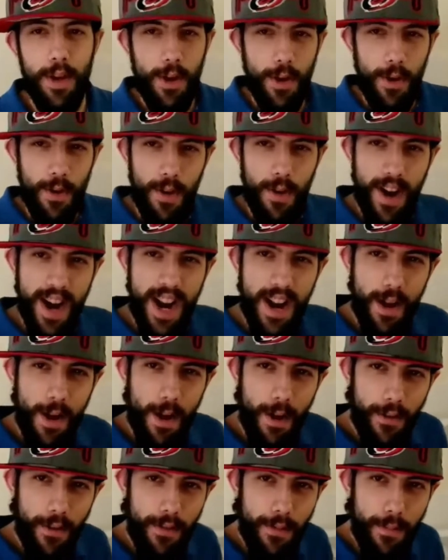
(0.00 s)
right
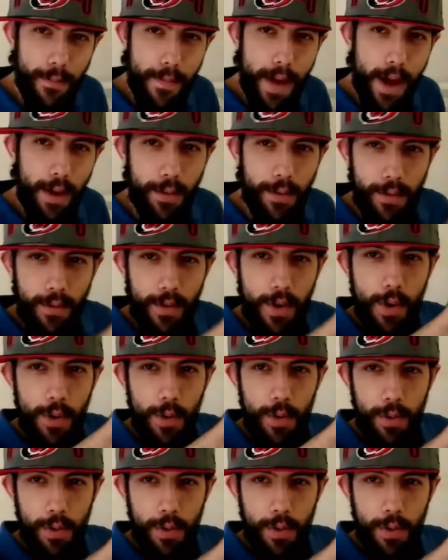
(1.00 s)
off Mountain Road.